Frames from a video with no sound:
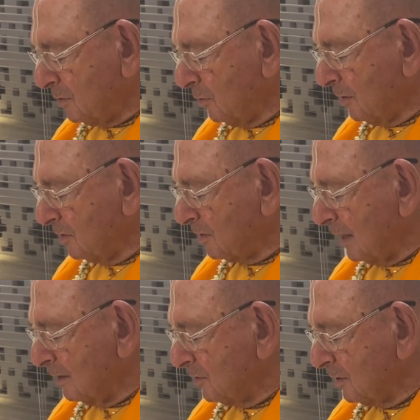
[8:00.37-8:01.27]
with its
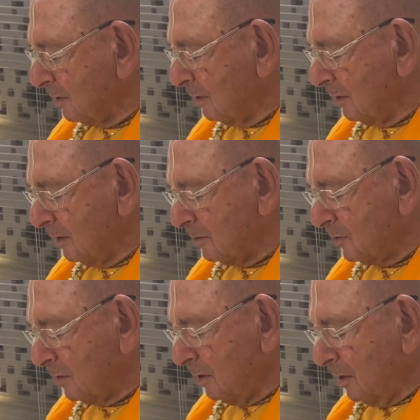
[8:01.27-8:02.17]
dancing eyes.
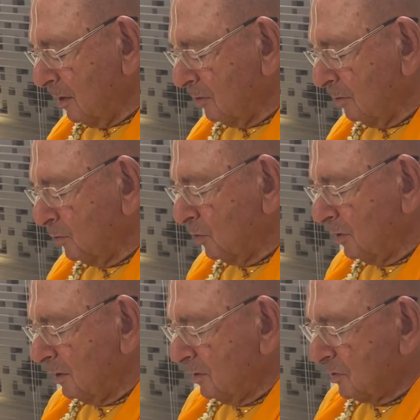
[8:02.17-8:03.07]
The moon
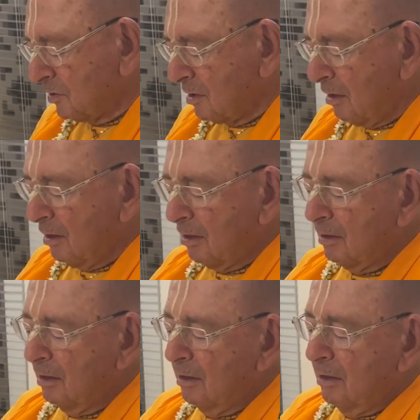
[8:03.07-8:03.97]
in the sky
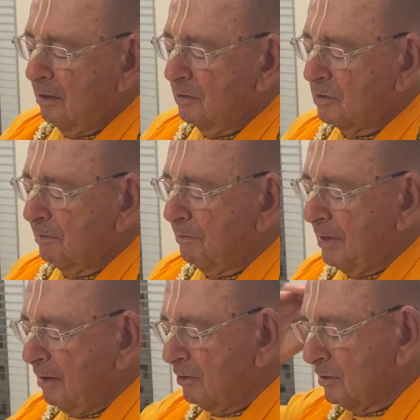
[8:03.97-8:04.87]
is
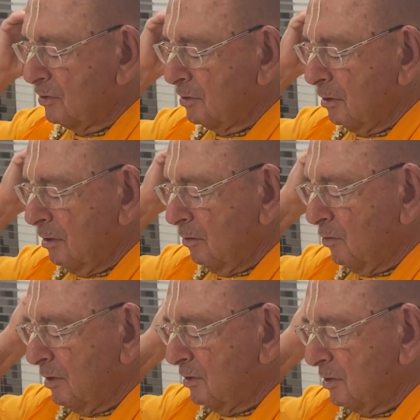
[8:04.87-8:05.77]
embarrassed
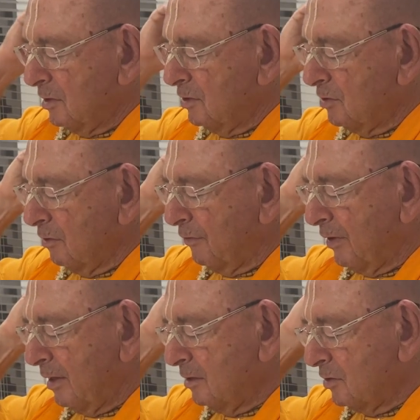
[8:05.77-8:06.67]
when it sees your
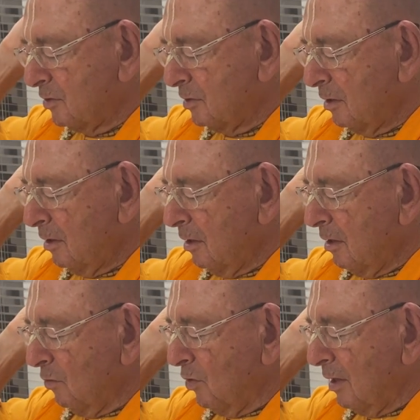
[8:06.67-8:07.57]
face.
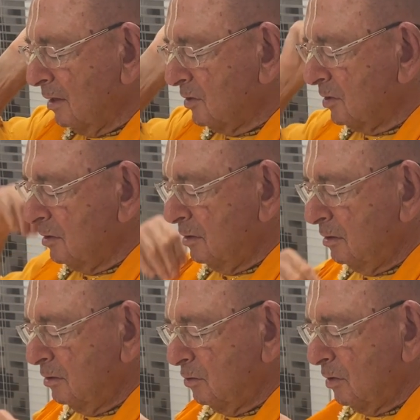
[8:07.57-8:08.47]
When I
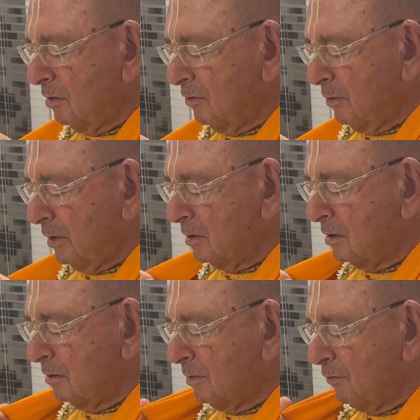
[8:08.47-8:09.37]
see you are
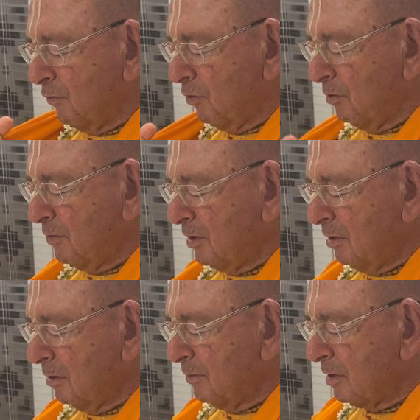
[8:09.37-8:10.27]
wilting before me,
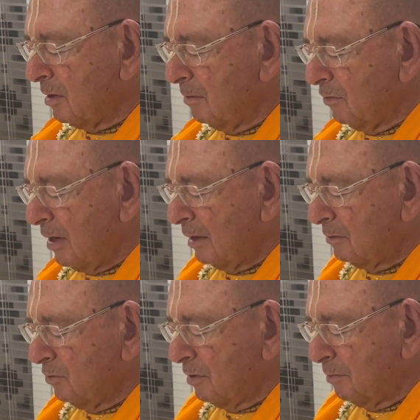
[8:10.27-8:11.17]
I become racked
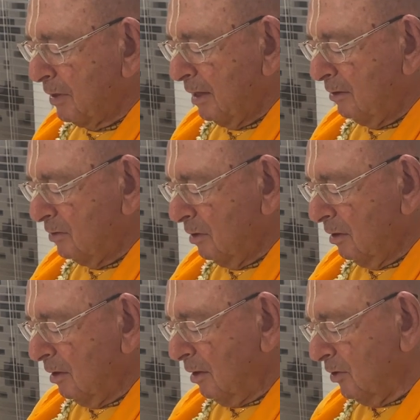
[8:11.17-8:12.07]
with pain.
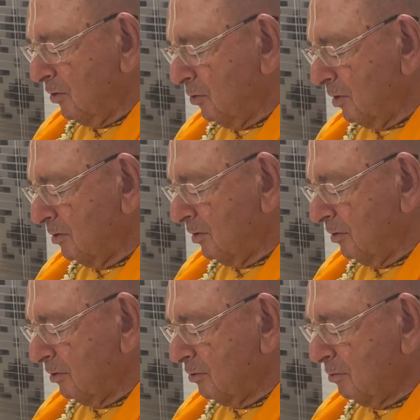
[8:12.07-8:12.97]
You are
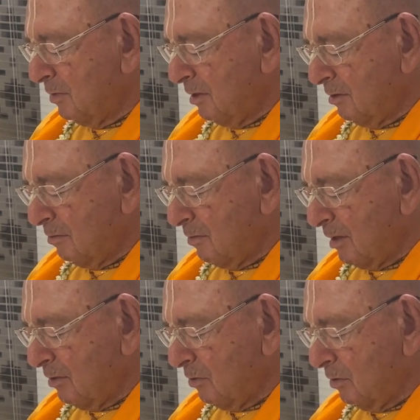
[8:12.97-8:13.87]
dearer to me than my own